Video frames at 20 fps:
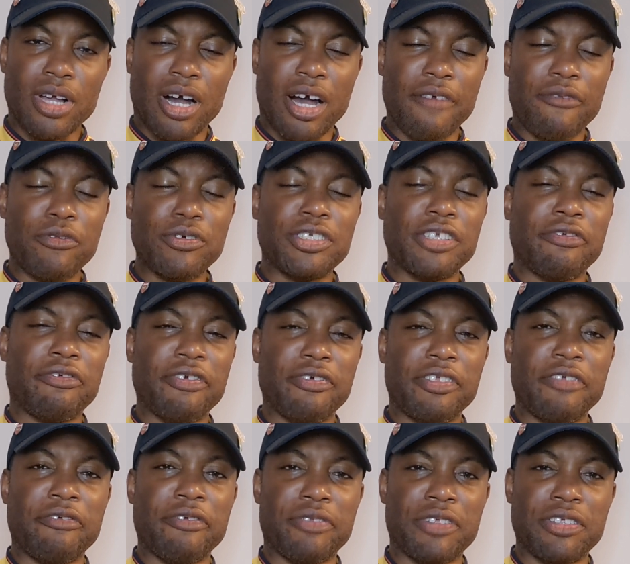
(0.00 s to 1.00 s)
I thought it was a
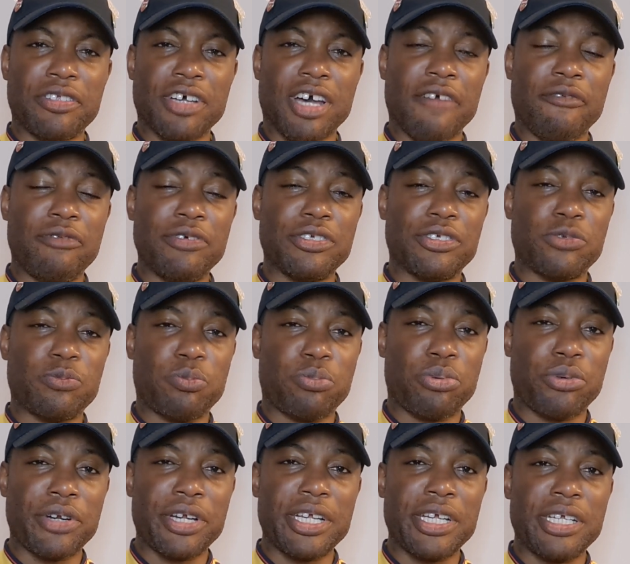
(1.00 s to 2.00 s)
50-50 tie. I thought it was
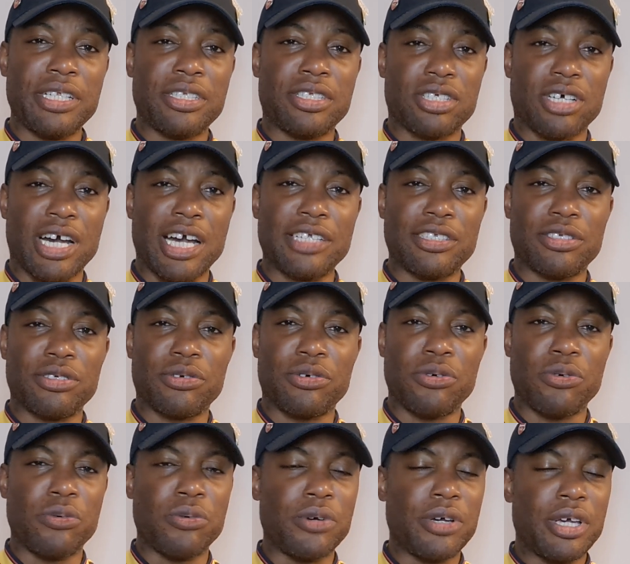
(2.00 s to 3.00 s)
pretty tight to
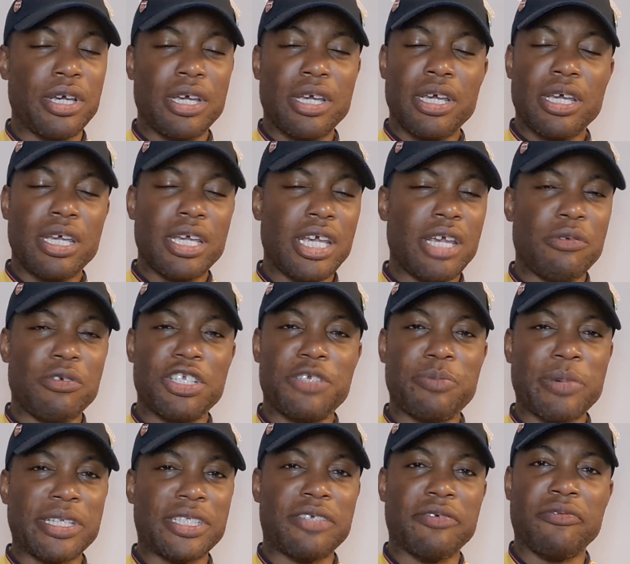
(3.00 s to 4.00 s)
call,
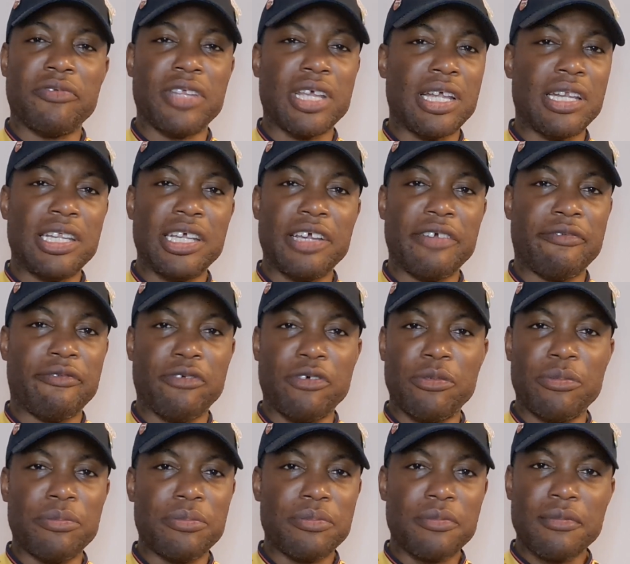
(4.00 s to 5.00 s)
irrespective of their league
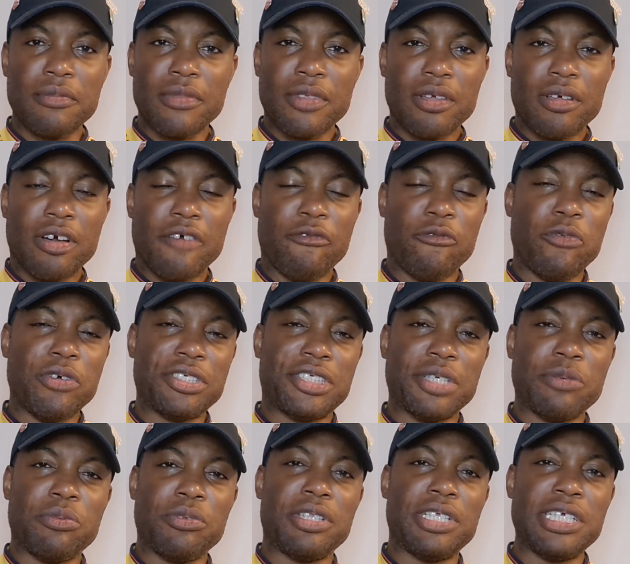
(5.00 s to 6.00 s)
form. I've always
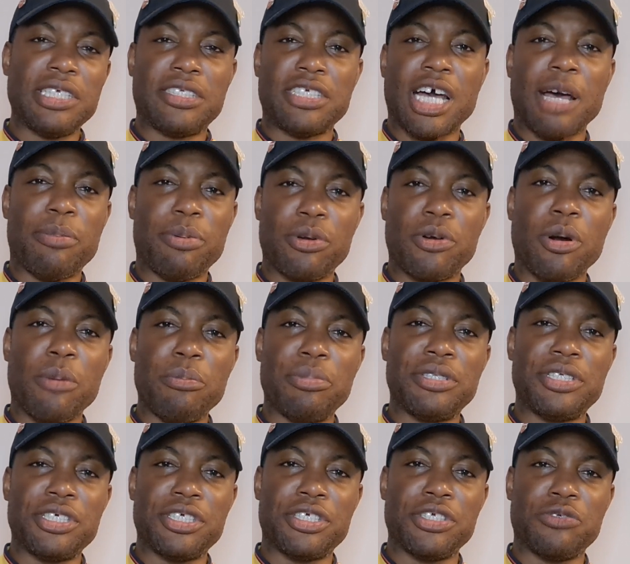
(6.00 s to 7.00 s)
said with these type of
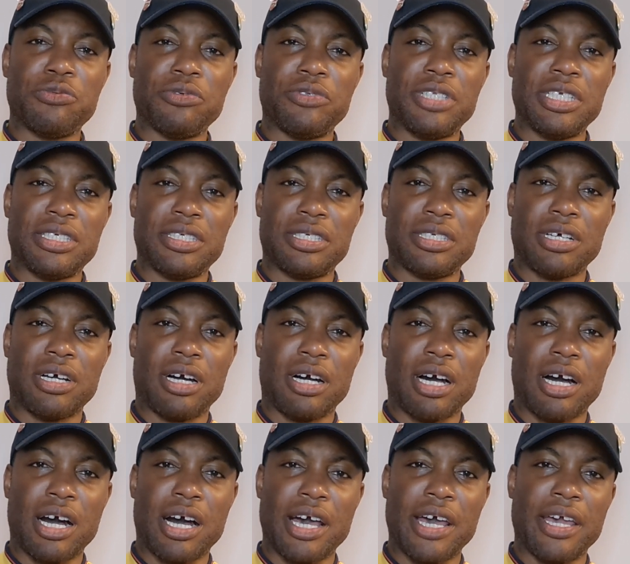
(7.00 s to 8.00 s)
competitions, with this
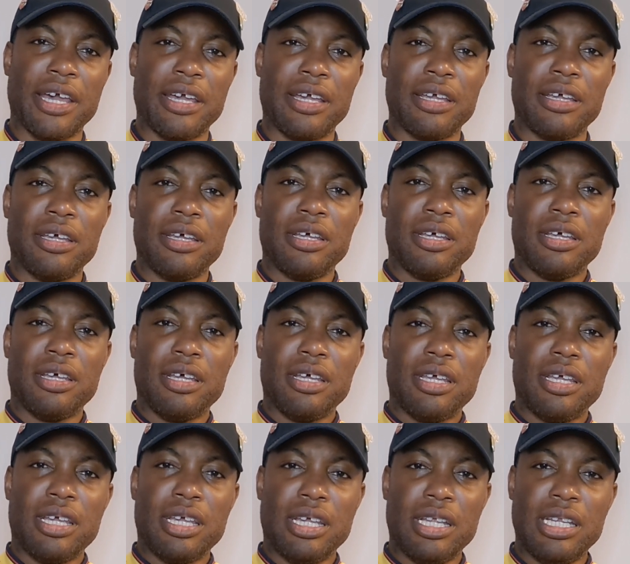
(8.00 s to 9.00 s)
high
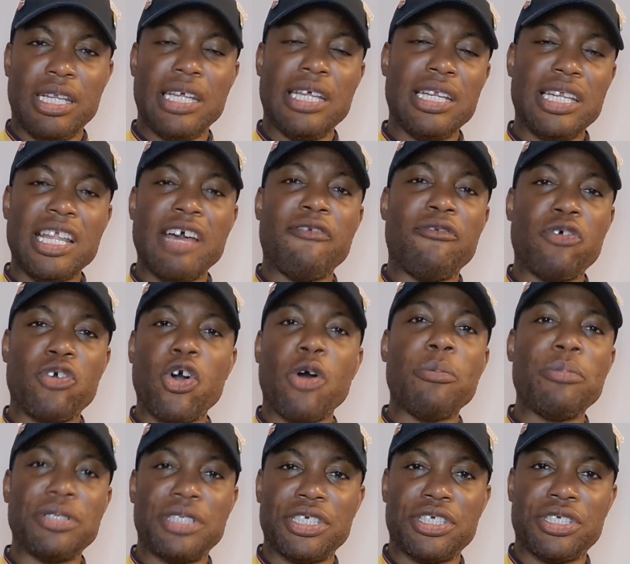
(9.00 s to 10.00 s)
elite level
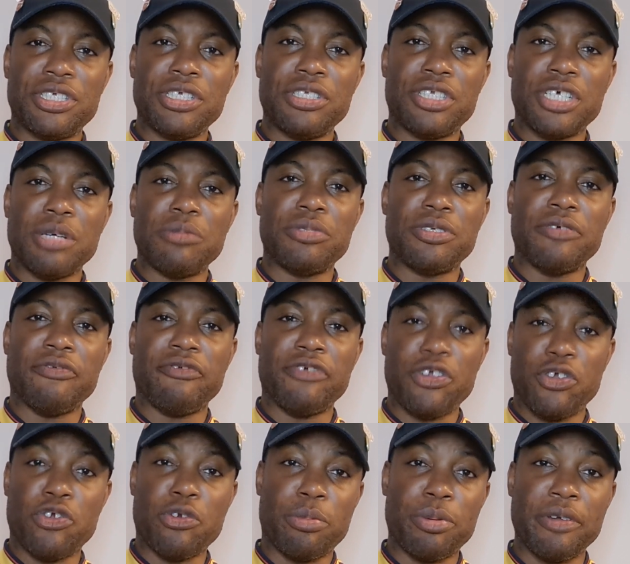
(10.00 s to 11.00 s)
competition in terms of
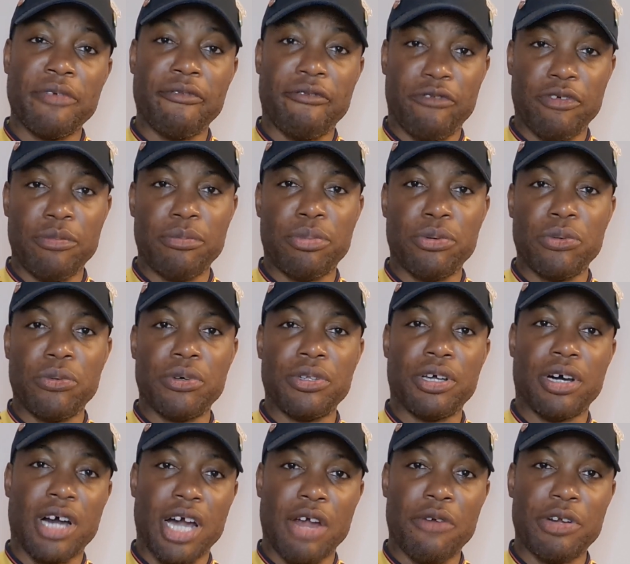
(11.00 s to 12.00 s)
European football at
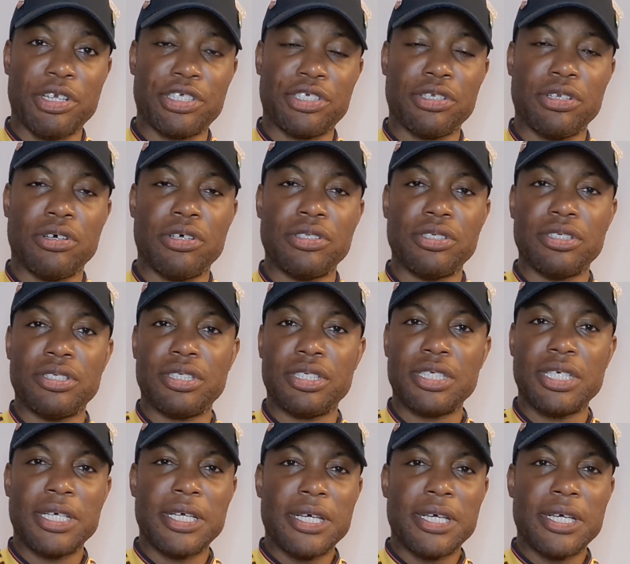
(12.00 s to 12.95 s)
the higher echelons,